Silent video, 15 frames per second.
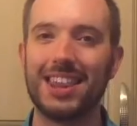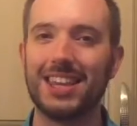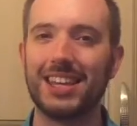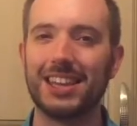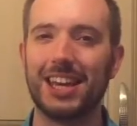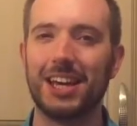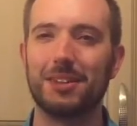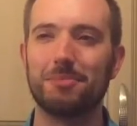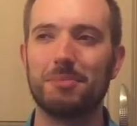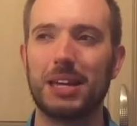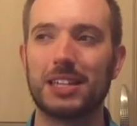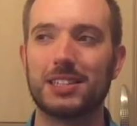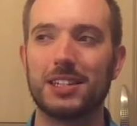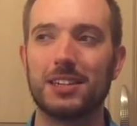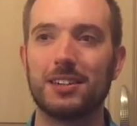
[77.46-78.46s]
I think that
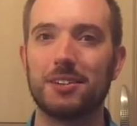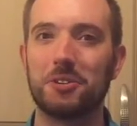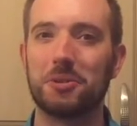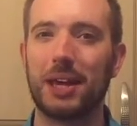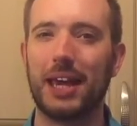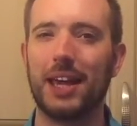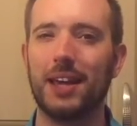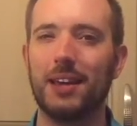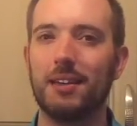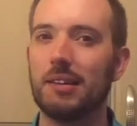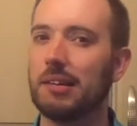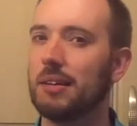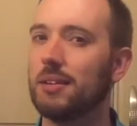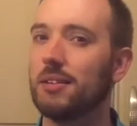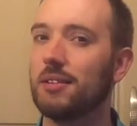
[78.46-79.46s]
makes it okay.
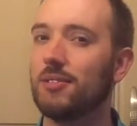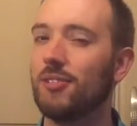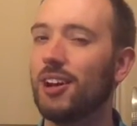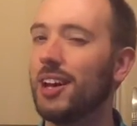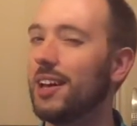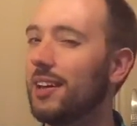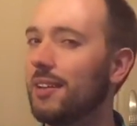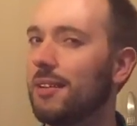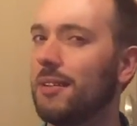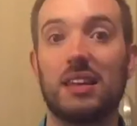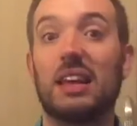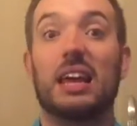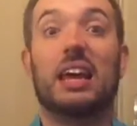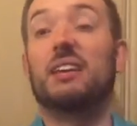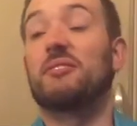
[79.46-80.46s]
Right?
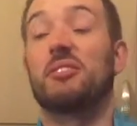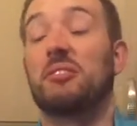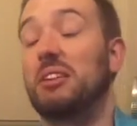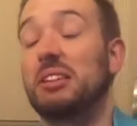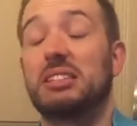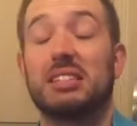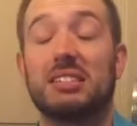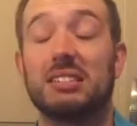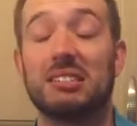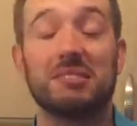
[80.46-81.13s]
I have no idea.